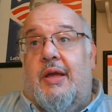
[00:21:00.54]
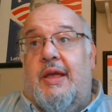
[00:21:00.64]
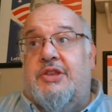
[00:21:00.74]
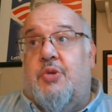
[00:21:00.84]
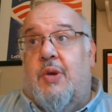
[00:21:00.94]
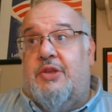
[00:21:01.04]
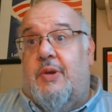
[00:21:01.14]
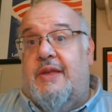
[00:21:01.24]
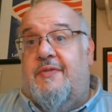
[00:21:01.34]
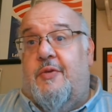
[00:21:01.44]
In
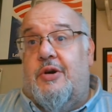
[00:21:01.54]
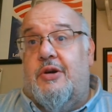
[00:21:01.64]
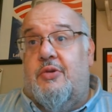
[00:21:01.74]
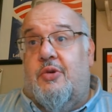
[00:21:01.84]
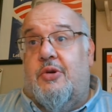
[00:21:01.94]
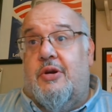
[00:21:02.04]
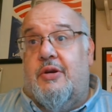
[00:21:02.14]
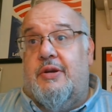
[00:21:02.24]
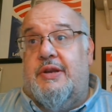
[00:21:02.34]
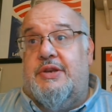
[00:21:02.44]
2024
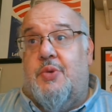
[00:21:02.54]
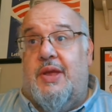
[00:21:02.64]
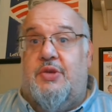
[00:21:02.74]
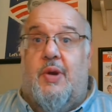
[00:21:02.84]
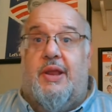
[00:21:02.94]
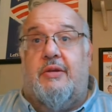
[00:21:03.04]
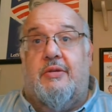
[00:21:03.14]
or in 2020?